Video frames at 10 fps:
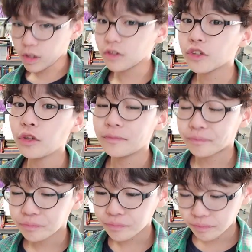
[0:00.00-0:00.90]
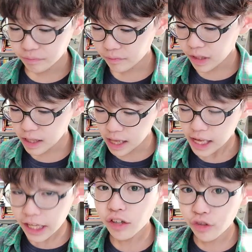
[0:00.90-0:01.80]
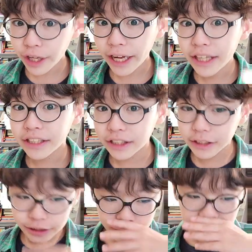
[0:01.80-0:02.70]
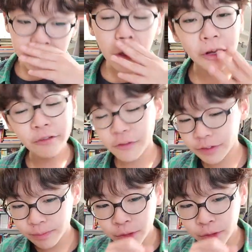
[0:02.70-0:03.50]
So he created this story with his